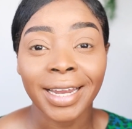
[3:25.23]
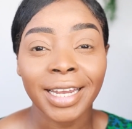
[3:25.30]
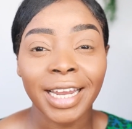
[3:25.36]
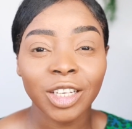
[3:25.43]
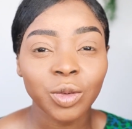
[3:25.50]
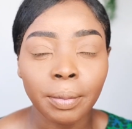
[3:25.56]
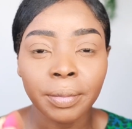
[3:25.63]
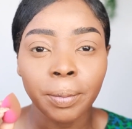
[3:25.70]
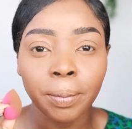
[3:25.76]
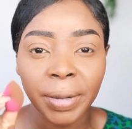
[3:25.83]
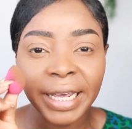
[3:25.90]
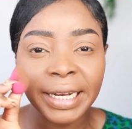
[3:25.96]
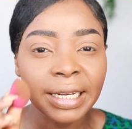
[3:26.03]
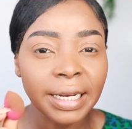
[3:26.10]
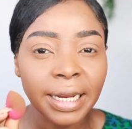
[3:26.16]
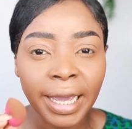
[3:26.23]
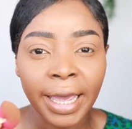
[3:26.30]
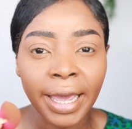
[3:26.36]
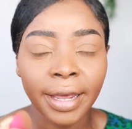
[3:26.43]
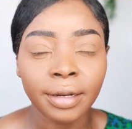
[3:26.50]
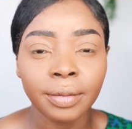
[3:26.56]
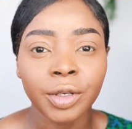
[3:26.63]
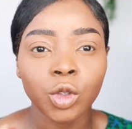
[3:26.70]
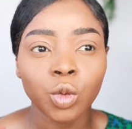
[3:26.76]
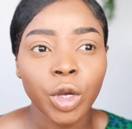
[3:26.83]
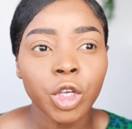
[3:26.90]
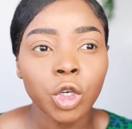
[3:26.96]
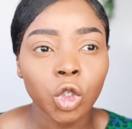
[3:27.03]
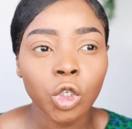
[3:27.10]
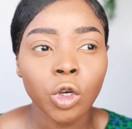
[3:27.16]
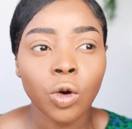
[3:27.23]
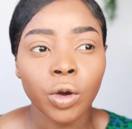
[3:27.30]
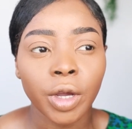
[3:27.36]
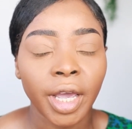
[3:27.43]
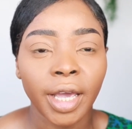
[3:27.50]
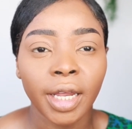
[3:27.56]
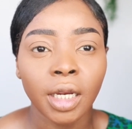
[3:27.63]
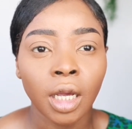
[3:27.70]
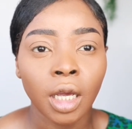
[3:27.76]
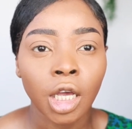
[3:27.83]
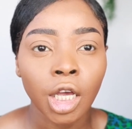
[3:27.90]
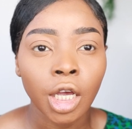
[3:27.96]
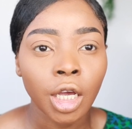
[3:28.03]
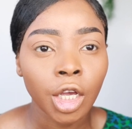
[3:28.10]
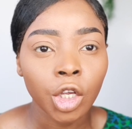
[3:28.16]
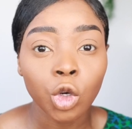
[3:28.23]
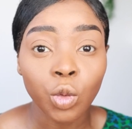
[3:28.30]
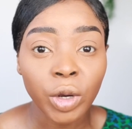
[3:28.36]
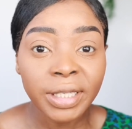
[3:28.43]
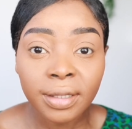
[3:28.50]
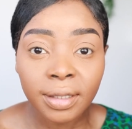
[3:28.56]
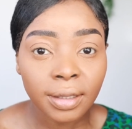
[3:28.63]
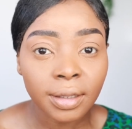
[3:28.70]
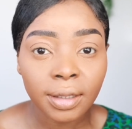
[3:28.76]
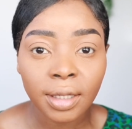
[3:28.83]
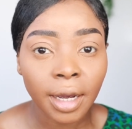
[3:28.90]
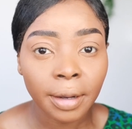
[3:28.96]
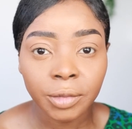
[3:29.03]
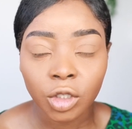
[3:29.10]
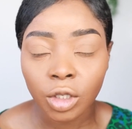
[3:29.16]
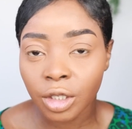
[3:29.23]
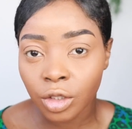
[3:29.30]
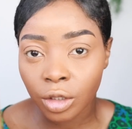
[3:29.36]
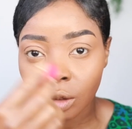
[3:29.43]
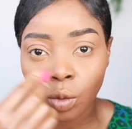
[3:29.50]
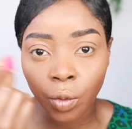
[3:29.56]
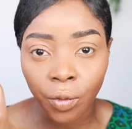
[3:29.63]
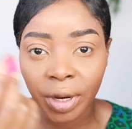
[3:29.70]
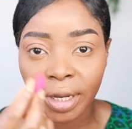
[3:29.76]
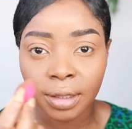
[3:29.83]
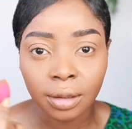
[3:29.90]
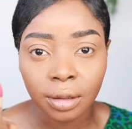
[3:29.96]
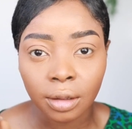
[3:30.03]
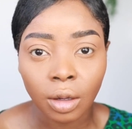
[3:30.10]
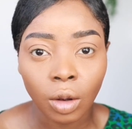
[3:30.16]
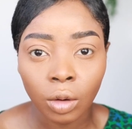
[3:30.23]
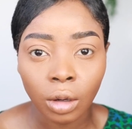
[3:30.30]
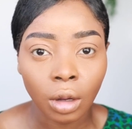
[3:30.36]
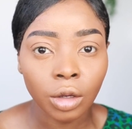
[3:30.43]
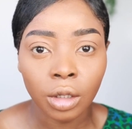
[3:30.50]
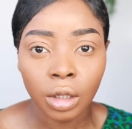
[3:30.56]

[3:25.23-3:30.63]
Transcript: That's why I'm blending again. Because when you're talking, you're wasting time. So there's this crease on.